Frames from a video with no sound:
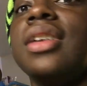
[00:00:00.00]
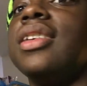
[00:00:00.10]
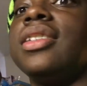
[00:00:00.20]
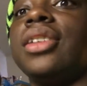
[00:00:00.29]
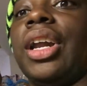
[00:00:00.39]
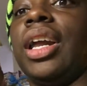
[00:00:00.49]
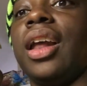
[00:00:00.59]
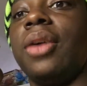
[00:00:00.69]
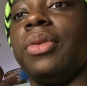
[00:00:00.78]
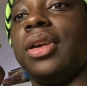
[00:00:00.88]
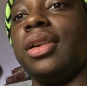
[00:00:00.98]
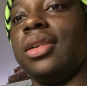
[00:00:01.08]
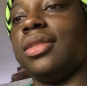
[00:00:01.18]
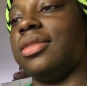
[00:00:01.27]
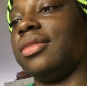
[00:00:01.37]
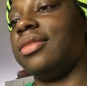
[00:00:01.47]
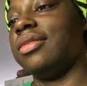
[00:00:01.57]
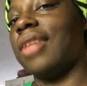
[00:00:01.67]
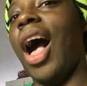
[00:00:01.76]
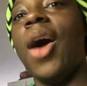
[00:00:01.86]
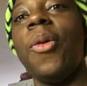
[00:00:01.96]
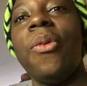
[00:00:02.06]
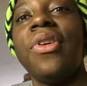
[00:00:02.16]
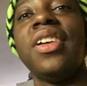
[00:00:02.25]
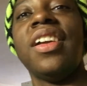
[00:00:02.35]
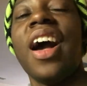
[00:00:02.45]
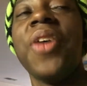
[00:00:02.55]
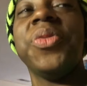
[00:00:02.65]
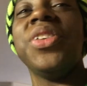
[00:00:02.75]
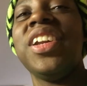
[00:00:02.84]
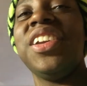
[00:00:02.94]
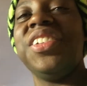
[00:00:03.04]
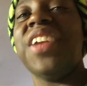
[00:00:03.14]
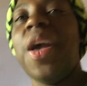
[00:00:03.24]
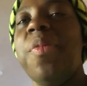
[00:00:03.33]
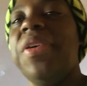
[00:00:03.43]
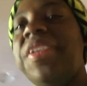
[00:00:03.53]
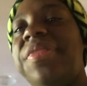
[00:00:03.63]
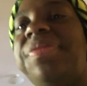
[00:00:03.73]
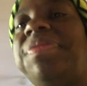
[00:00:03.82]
He's gonna eat that with his. I wanted to do that, but